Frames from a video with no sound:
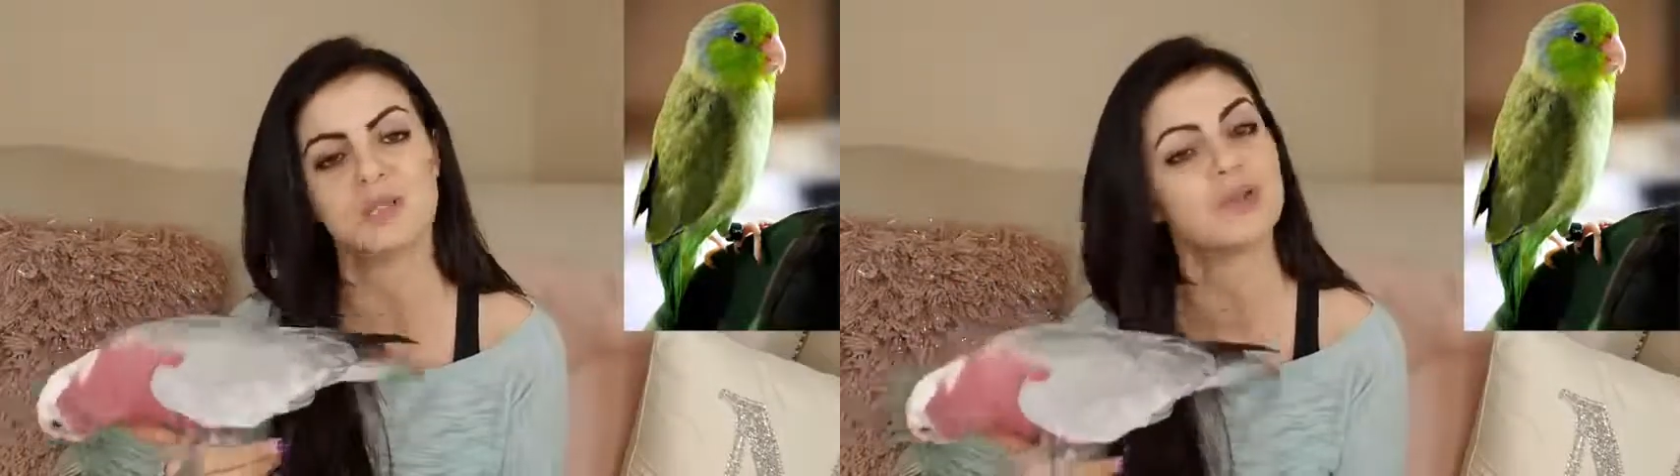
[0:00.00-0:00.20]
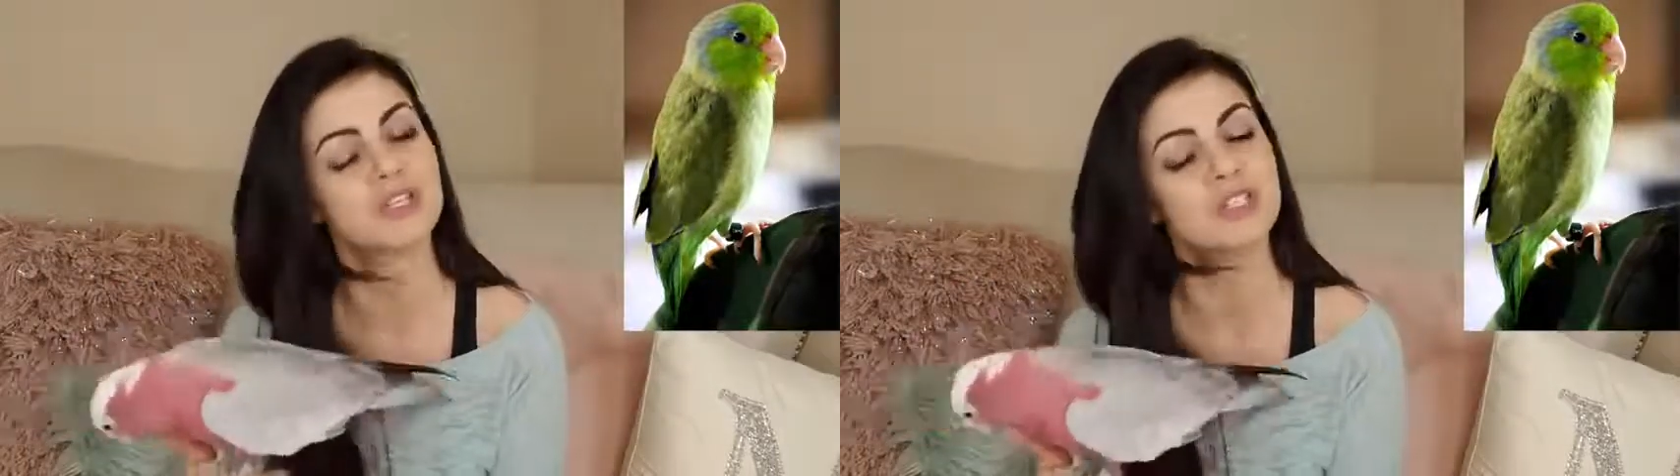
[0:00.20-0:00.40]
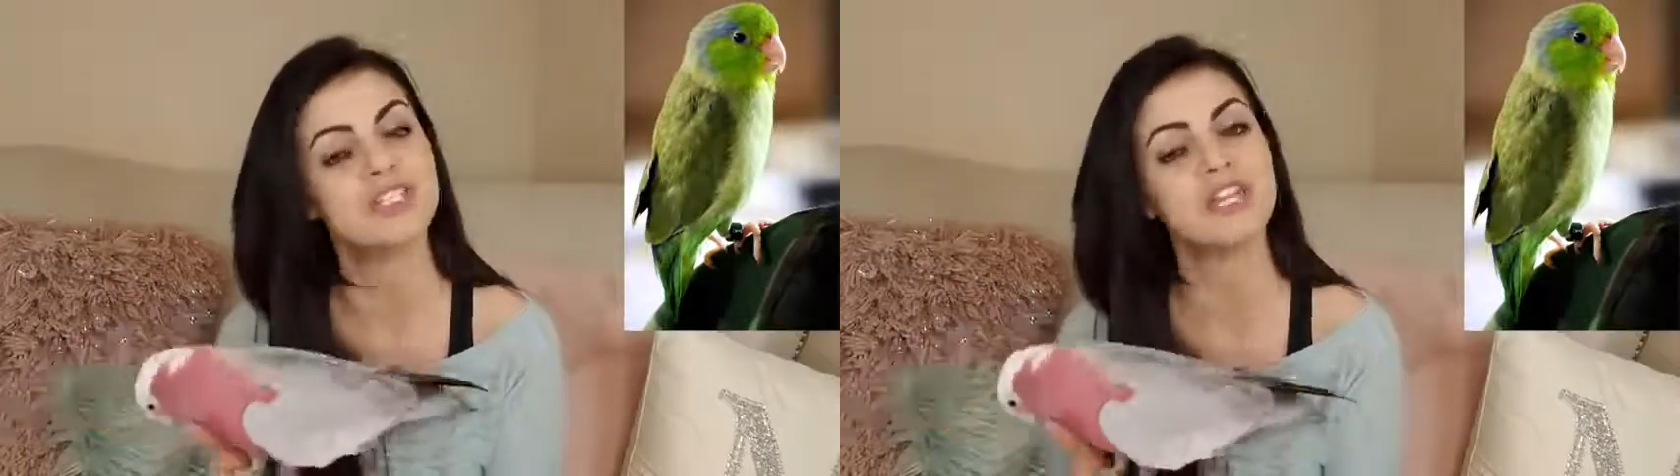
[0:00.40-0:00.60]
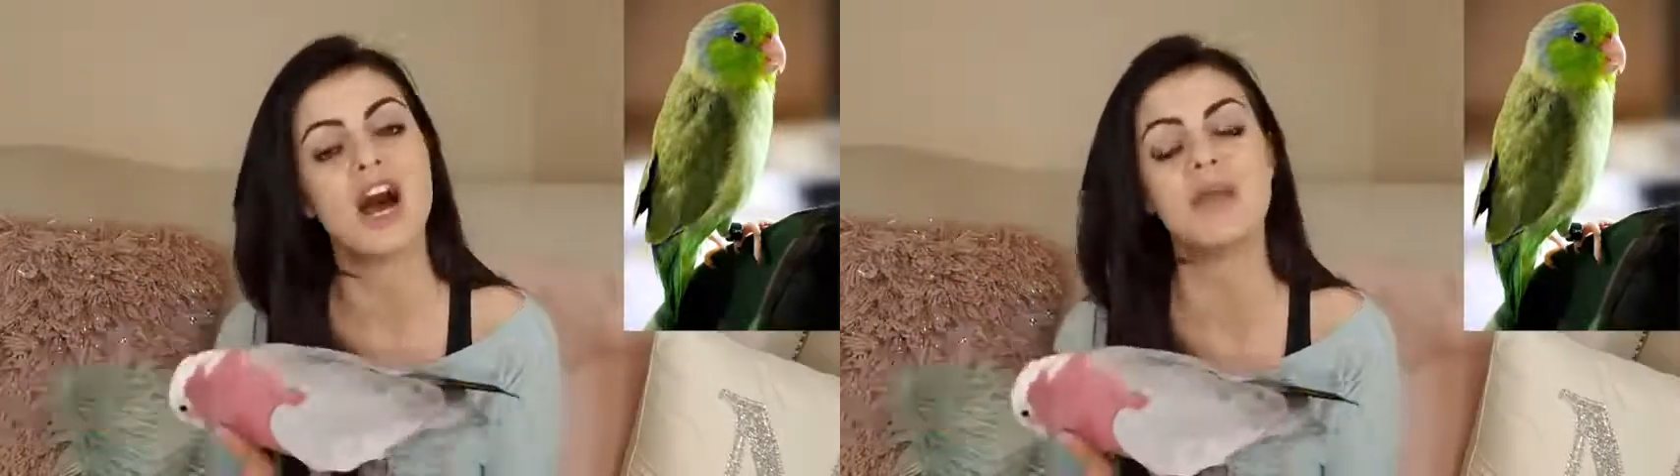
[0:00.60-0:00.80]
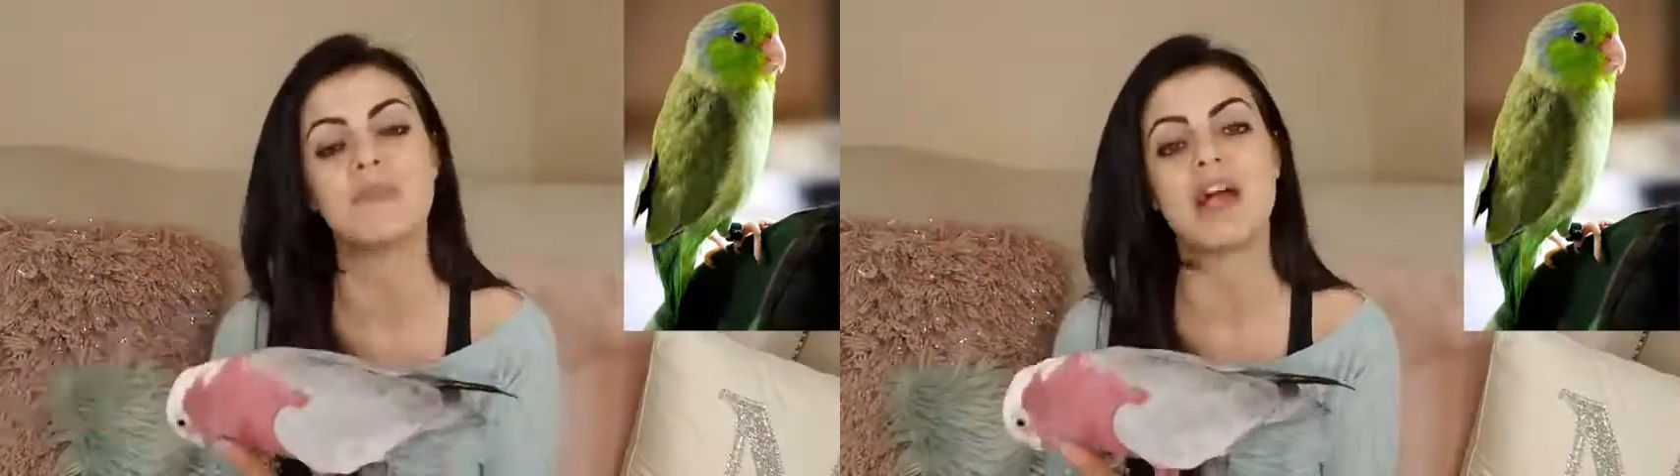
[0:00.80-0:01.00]
especially
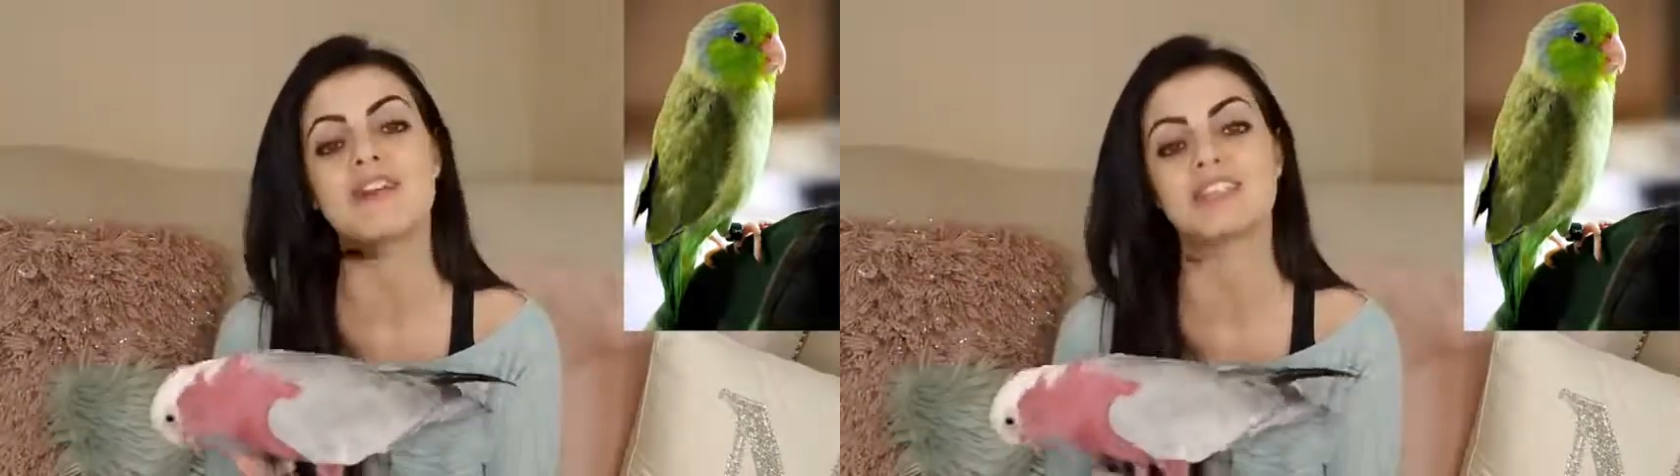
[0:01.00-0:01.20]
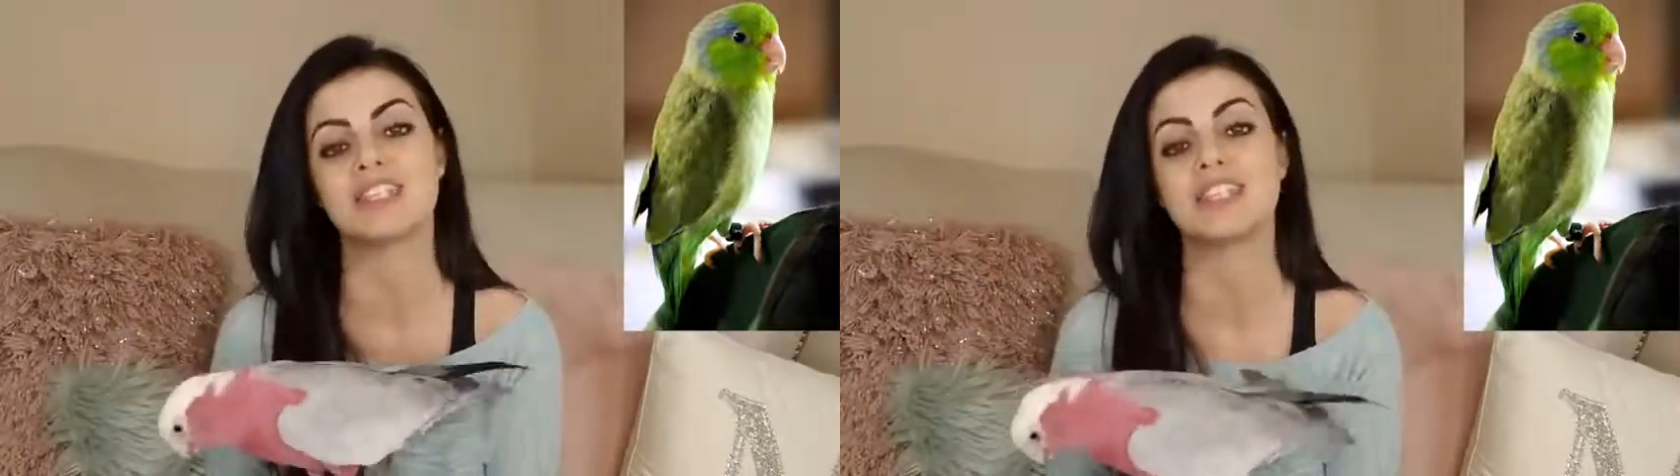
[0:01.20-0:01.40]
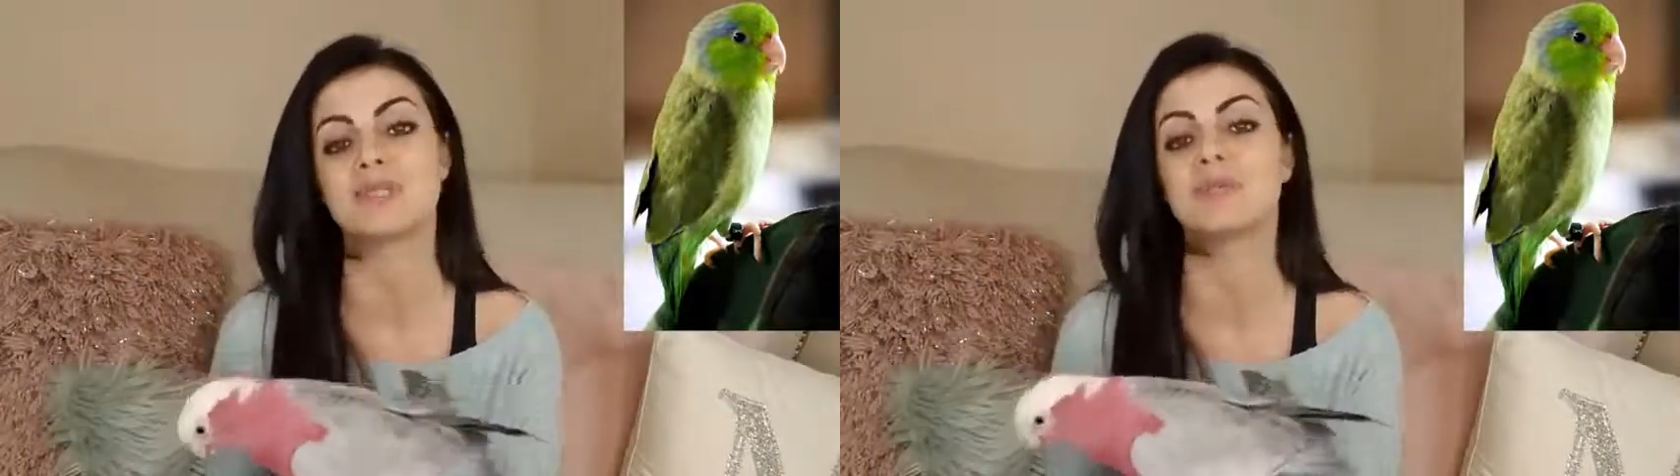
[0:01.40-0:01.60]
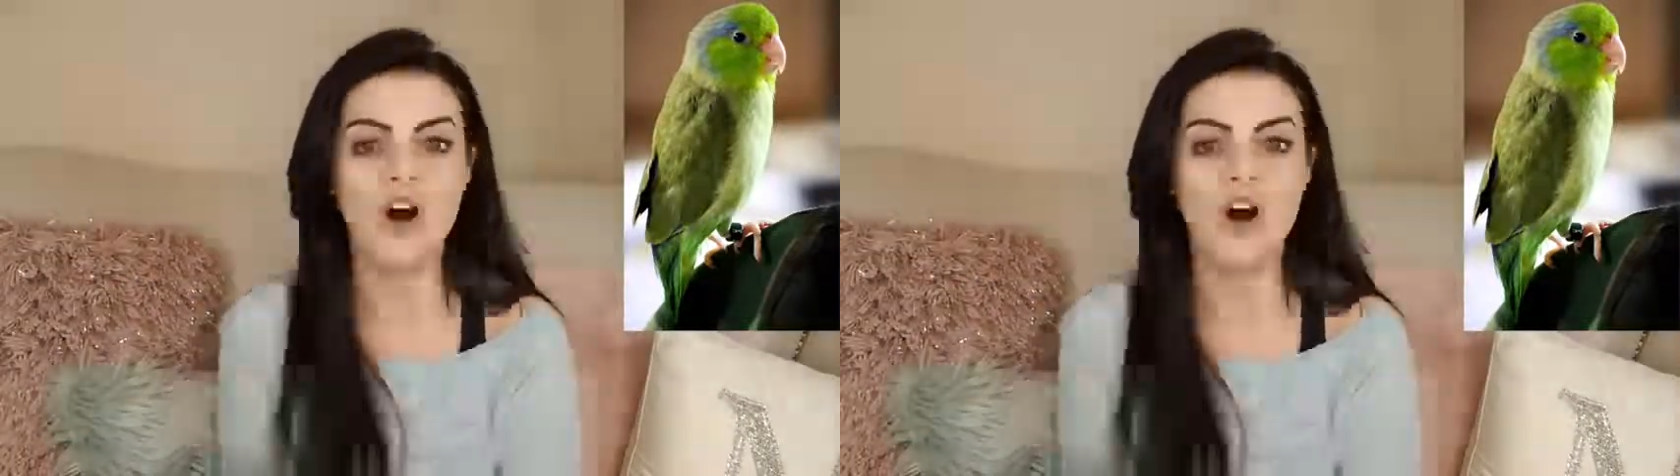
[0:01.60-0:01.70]
not parrotlets.